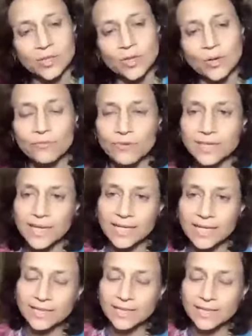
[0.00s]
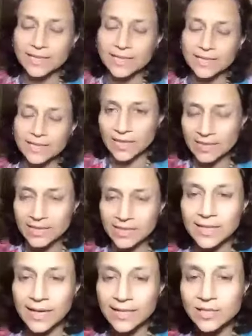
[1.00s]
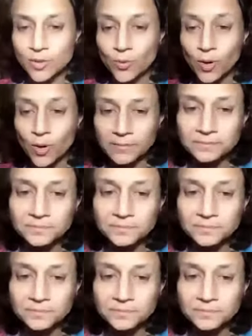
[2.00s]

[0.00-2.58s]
of Vedanta, of Tantra, and so on.